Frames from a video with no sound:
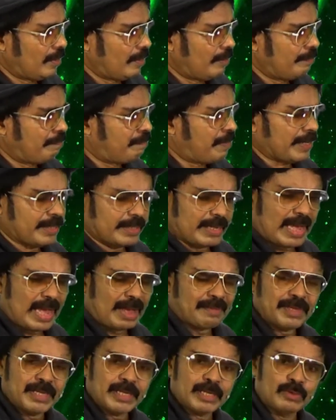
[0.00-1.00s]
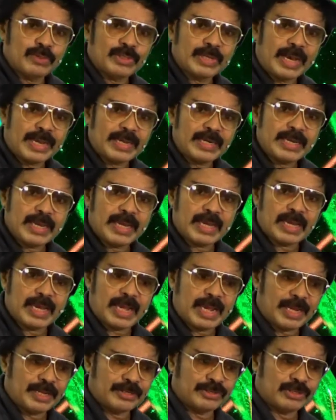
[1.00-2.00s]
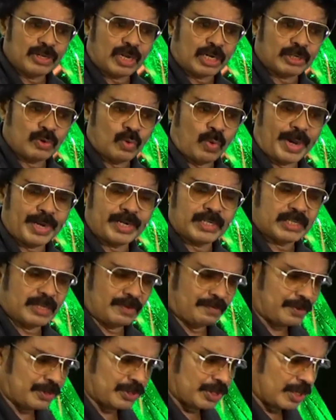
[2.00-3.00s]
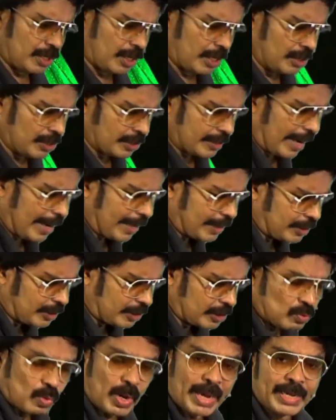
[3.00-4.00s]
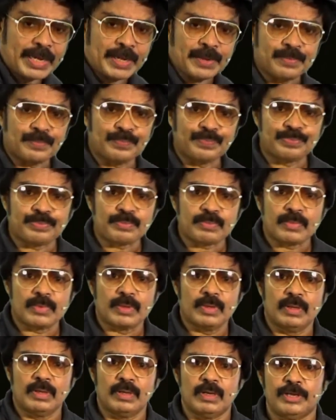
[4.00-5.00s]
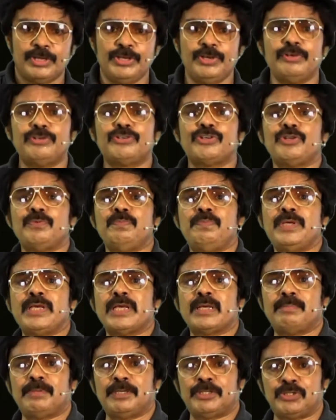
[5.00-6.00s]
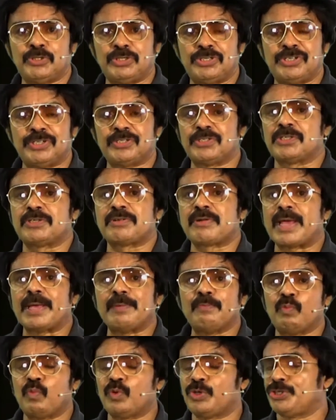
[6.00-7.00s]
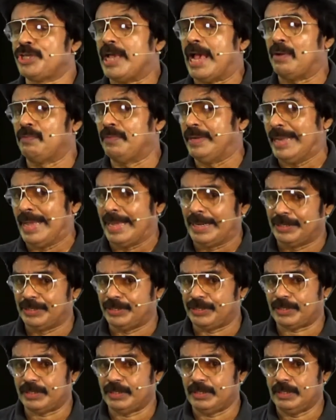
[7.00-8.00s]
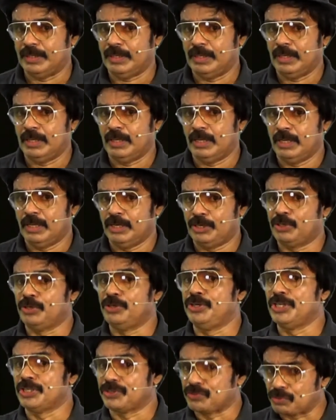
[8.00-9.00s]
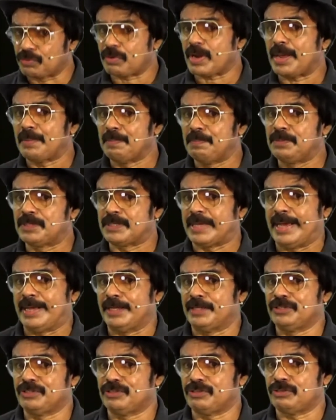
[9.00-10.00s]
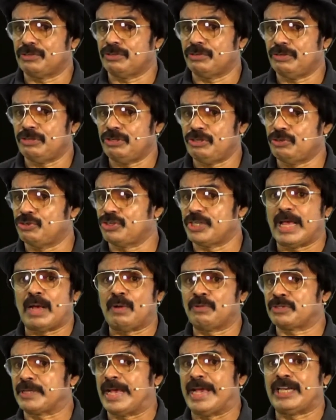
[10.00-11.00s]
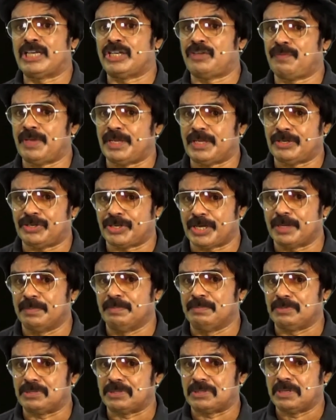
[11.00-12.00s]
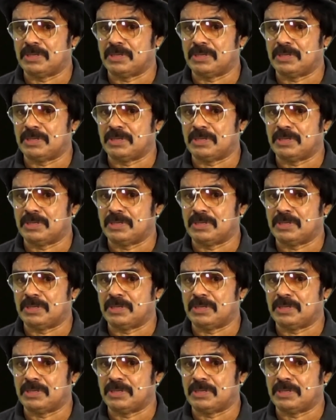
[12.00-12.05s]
But having a good idea is not quite sufficient in science. Why? You should be able to describe what you have learned. To describe science, you should have scientific terms.